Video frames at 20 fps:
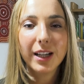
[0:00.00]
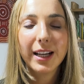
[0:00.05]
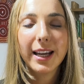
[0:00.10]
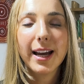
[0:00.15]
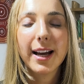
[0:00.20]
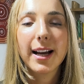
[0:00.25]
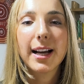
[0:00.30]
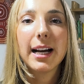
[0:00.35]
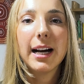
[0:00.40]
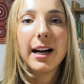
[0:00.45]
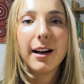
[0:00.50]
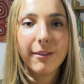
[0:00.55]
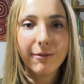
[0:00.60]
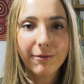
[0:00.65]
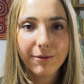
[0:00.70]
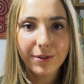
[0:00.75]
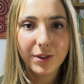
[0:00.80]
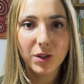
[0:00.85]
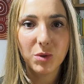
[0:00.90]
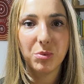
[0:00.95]
got to get
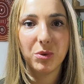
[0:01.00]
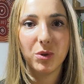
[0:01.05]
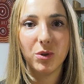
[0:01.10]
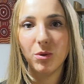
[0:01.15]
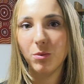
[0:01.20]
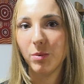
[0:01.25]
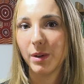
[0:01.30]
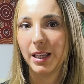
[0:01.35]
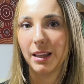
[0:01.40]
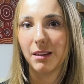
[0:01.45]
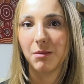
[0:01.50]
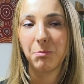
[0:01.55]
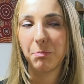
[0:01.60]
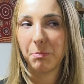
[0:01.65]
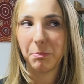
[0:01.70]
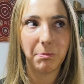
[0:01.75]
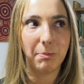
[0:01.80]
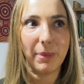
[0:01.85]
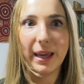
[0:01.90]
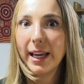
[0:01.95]
comfortable with
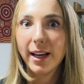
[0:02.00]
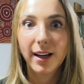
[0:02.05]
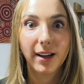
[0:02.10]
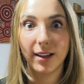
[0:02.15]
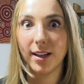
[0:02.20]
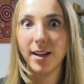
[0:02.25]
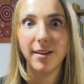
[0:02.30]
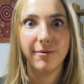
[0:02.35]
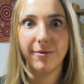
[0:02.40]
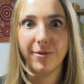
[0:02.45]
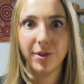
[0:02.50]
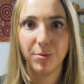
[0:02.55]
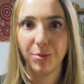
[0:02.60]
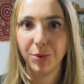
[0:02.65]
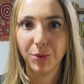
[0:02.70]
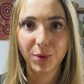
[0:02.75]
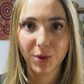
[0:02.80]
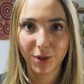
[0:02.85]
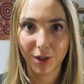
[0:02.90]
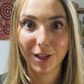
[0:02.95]
being
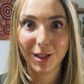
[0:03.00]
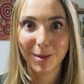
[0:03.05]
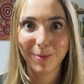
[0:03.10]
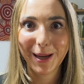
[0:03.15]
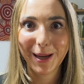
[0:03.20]
uncomfortable, so to